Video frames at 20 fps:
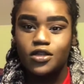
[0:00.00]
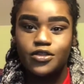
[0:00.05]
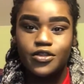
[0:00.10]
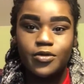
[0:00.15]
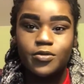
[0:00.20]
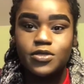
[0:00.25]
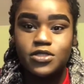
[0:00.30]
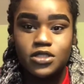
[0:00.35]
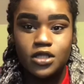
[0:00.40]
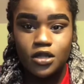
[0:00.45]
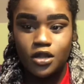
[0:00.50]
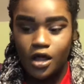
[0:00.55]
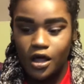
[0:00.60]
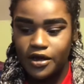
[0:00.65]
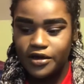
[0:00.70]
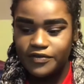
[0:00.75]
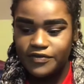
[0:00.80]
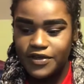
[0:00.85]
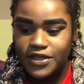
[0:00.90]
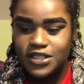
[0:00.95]
there was a
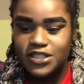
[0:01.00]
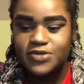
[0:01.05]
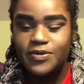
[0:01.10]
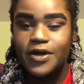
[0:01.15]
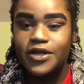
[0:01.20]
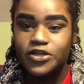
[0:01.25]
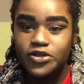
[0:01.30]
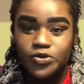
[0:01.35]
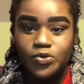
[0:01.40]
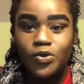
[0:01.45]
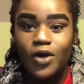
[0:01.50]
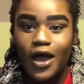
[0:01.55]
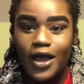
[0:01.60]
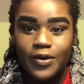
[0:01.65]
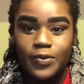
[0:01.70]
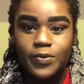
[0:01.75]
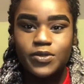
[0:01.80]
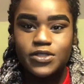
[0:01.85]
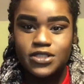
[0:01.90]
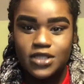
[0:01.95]
lot of it, so I knew I
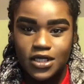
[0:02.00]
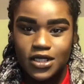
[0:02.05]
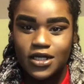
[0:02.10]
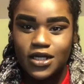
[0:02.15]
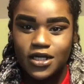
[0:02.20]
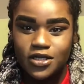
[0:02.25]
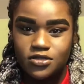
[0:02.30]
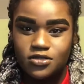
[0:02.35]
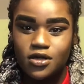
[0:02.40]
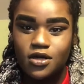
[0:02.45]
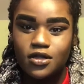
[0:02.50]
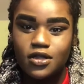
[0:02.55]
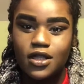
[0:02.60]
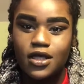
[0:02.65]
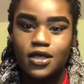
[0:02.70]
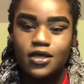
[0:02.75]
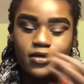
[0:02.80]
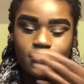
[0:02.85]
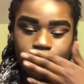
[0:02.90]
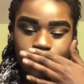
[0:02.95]
was gonna get drunk.
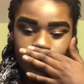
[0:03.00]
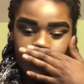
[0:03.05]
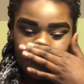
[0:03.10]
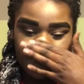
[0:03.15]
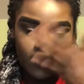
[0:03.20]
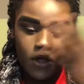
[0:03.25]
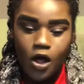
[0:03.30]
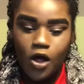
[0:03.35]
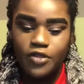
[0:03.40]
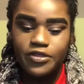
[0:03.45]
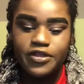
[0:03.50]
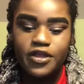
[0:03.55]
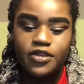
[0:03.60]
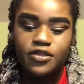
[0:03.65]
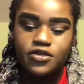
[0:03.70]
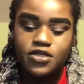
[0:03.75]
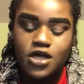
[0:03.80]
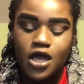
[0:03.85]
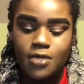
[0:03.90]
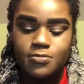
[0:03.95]
Like, all the
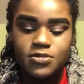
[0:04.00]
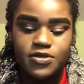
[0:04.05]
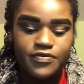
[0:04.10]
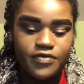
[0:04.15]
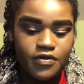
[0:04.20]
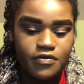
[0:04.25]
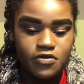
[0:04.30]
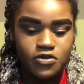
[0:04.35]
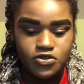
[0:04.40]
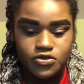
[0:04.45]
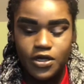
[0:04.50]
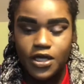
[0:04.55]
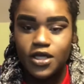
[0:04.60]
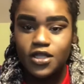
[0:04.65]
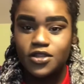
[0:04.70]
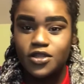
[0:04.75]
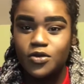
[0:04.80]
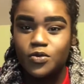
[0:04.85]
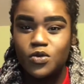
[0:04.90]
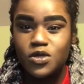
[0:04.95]
other times I've ever
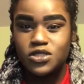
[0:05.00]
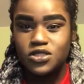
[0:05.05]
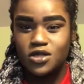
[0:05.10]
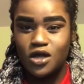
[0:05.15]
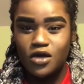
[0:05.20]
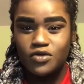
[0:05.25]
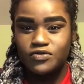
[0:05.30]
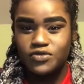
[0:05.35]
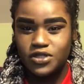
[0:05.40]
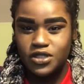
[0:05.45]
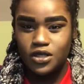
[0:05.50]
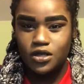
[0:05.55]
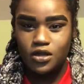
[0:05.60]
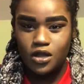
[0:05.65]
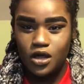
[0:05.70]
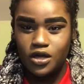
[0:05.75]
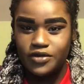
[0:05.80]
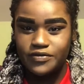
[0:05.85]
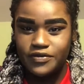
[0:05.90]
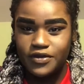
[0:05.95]
drank, there was not really a
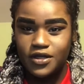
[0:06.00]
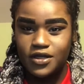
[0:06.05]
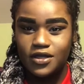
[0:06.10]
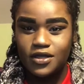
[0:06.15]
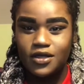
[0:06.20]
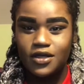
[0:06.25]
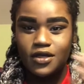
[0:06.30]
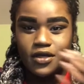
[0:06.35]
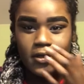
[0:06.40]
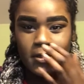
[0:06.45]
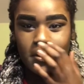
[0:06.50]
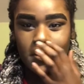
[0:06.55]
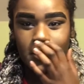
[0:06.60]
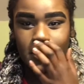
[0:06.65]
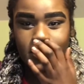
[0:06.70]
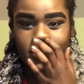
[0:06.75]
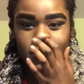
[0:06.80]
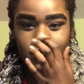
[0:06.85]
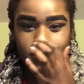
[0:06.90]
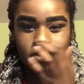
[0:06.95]
lot of it.
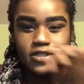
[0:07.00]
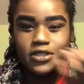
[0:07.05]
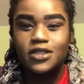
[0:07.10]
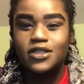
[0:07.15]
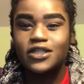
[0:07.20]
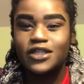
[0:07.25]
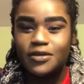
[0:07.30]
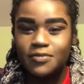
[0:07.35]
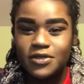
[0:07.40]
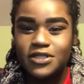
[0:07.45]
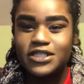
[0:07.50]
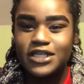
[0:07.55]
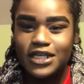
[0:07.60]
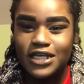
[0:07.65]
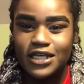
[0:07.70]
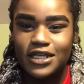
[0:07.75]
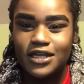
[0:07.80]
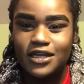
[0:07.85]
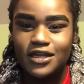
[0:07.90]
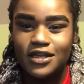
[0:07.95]
Like, there was
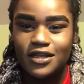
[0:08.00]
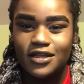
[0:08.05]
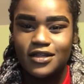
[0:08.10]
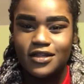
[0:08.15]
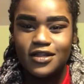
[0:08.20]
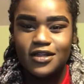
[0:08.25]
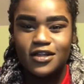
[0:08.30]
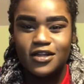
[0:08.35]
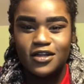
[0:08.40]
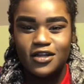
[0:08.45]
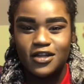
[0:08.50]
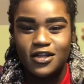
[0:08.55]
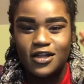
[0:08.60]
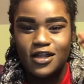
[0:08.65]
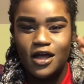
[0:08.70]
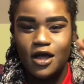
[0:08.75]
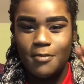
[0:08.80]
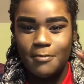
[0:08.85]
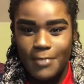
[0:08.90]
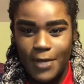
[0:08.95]
limited
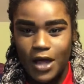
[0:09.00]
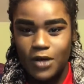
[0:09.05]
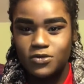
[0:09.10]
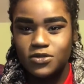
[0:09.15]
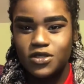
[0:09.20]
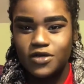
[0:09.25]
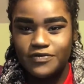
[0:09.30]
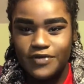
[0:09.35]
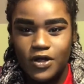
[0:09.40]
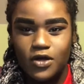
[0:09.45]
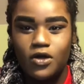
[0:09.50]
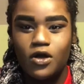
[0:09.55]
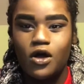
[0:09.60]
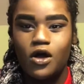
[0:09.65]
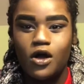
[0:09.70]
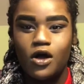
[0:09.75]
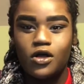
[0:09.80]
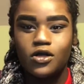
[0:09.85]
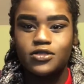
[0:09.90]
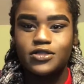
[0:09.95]
amount of
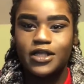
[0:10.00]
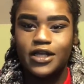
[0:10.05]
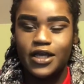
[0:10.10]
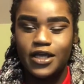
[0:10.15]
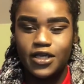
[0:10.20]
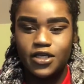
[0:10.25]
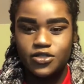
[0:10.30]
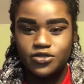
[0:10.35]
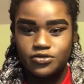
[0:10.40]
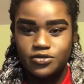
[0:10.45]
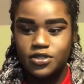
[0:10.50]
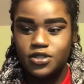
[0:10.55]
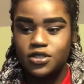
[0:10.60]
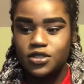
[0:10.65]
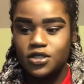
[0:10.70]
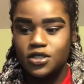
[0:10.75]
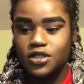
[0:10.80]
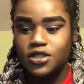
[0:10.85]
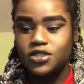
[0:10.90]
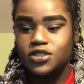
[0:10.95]
alcohol that I could drink,
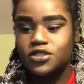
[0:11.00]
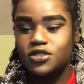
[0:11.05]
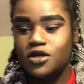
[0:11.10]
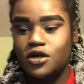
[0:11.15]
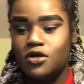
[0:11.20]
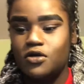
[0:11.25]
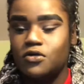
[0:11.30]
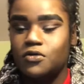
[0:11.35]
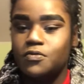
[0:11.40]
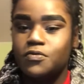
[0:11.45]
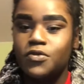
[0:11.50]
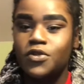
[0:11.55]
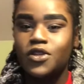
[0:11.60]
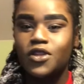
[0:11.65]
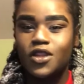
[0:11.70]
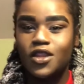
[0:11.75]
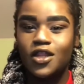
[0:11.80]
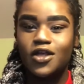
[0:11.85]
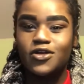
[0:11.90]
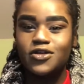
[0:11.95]
so
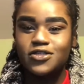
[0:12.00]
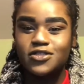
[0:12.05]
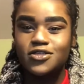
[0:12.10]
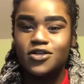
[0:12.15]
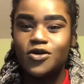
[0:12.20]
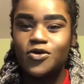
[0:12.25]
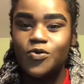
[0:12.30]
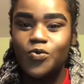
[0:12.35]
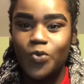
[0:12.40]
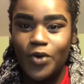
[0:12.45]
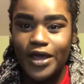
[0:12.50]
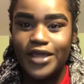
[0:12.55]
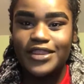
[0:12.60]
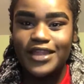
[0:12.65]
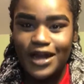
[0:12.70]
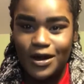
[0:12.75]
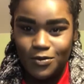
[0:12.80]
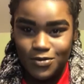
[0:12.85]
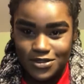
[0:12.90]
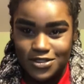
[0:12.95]
there is no way
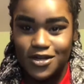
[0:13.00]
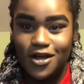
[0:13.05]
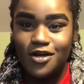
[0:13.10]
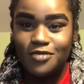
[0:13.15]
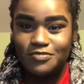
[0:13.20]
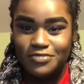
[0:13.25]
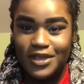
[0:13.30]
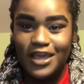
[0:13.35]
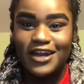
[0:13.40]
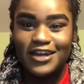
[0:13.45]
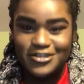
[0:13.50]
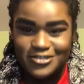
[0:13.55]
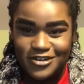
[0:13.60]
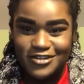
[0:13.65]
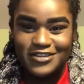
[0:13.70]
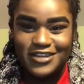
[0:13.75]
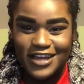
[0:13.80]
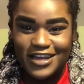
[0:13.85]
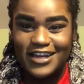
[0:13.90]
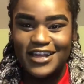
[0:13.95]
that I was not getting
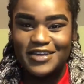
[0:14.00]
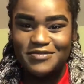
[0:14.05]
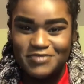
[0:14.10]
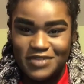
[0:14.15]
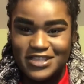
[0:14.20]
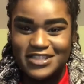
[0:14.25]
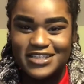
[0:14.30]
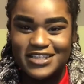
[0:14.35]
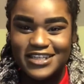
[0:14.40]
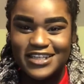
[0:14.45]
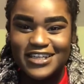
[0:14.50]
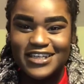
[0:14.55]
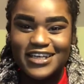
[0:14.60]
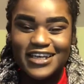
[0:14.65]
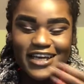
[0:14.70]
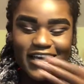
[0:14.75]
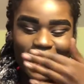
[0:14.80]
drunk that night, basically.